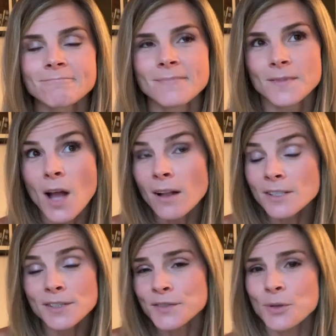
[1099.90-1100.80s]

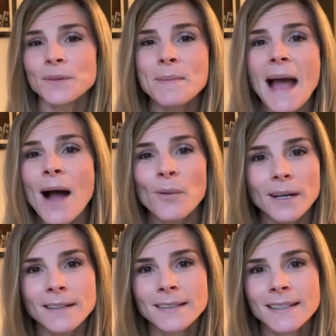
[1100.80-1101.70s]
Knowledge is truly
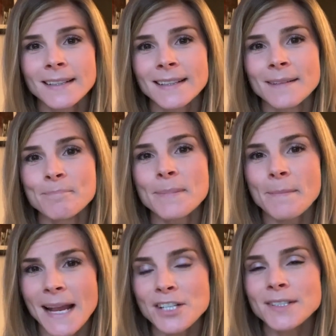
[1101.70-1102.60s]
power, but
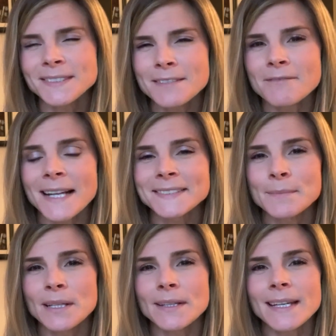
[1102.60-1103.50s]
patience and
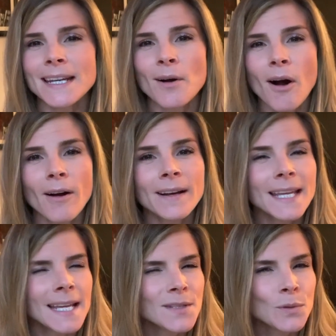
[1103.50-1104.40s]
flexibility are
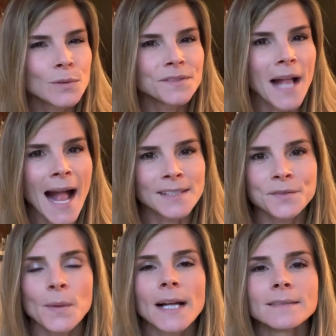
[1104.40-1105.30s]
key tools
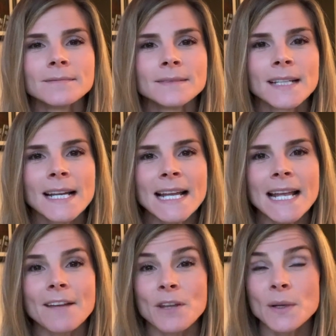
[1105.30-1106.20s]
as well.
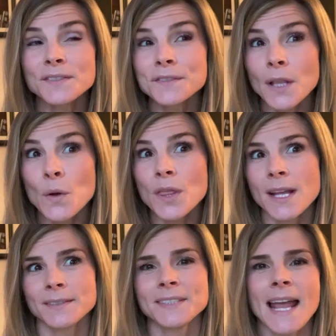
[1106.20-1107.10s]
If you can slow
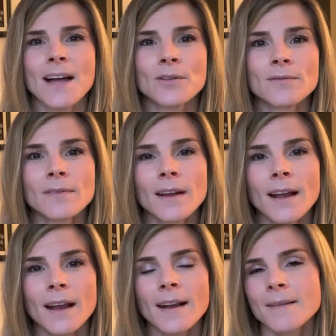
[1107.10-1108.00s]
things down,
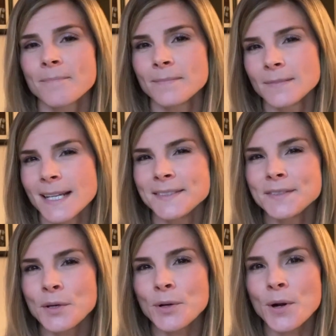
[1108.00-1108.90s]

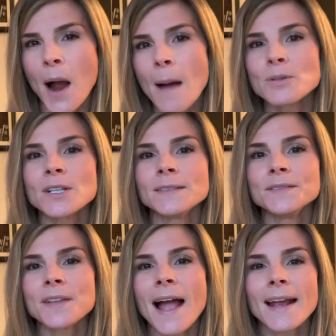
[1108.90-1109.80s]
consider your
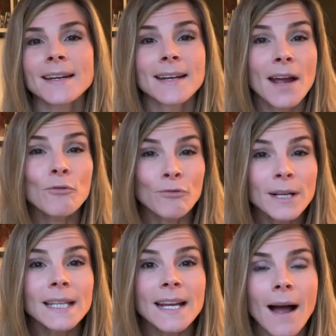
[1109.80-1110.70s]
options, and get
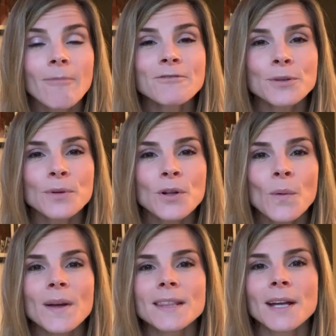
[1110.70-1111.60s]
really comfortable
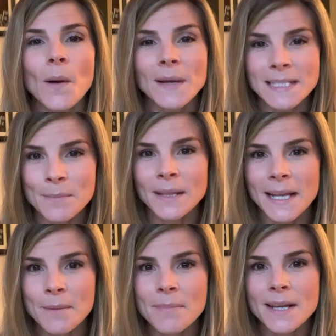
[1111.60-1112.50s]
with going to
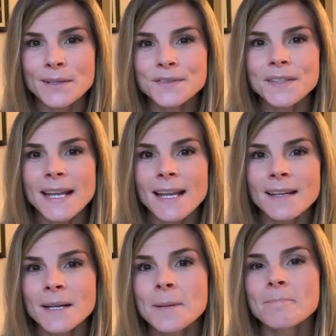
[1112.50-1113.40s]
plan B or C,
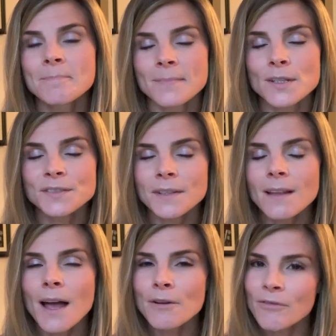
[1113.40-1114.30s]
there's a
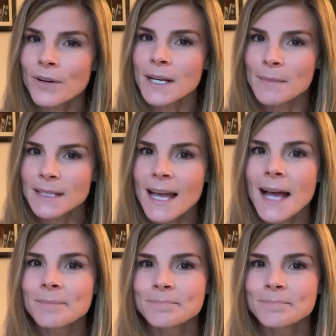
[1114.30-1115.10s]
lot of freedom in that.